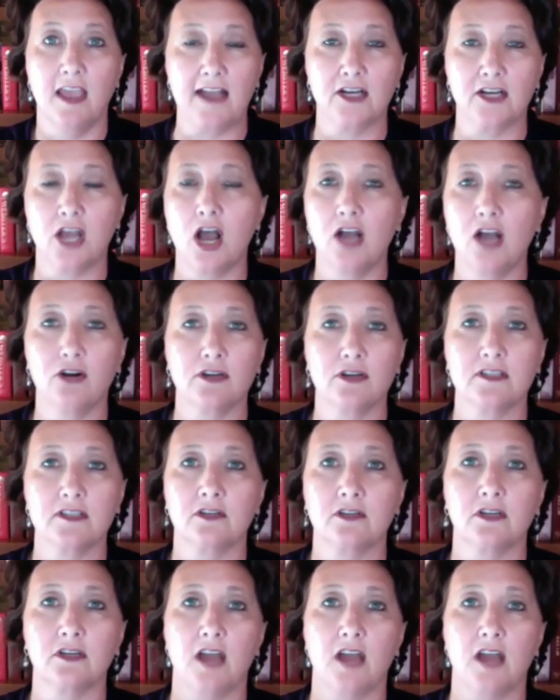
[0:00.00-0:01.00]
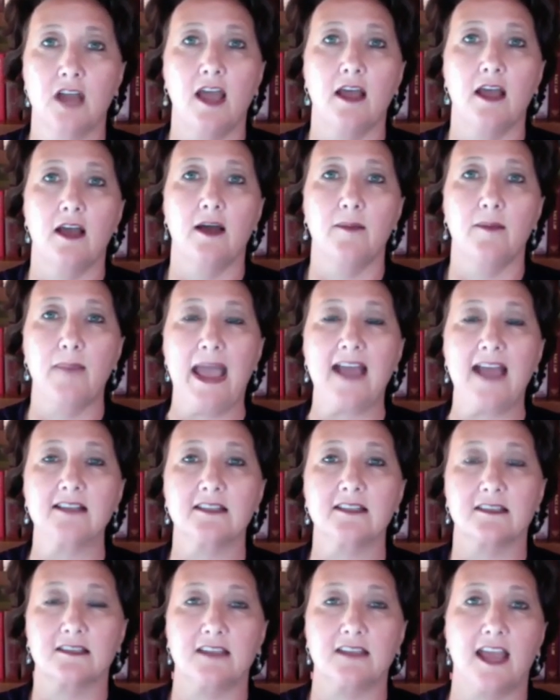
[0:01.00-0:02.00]
and Congress could not
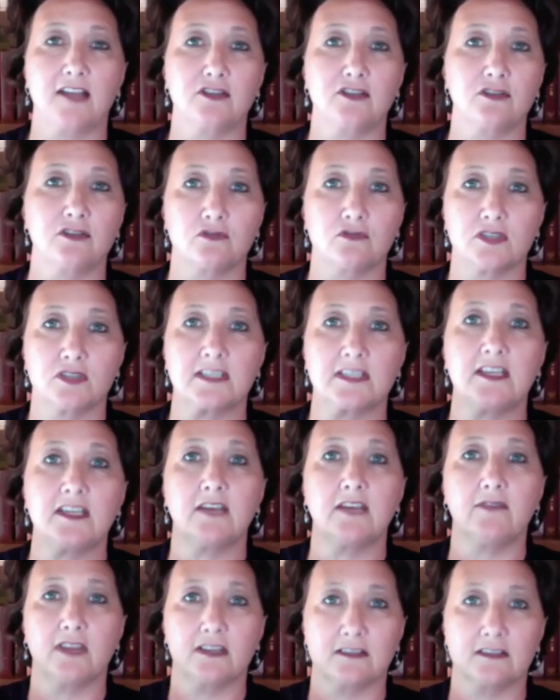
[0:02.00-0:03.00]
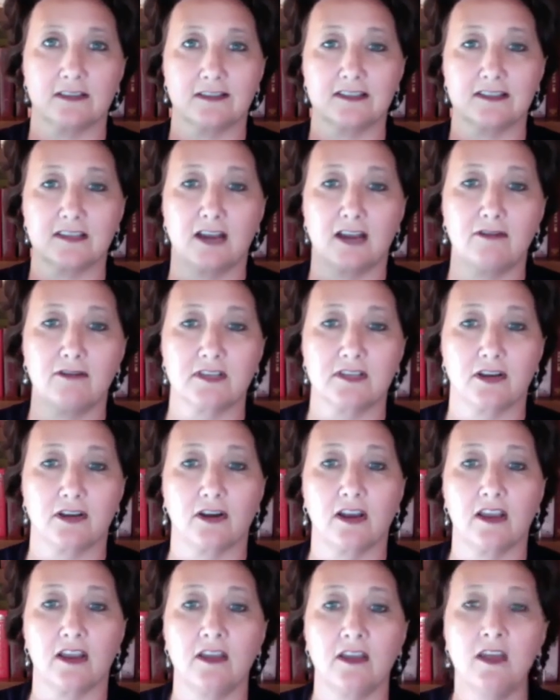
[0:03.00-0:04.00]
pass a statute just giving to the
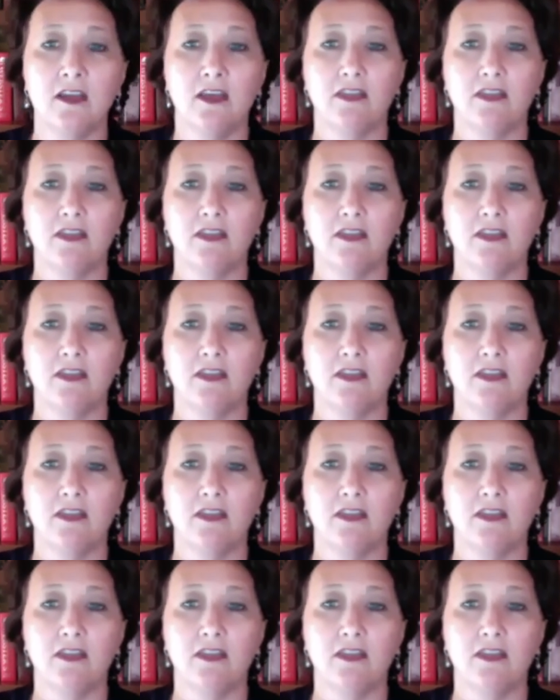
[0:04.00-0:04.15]
Secretary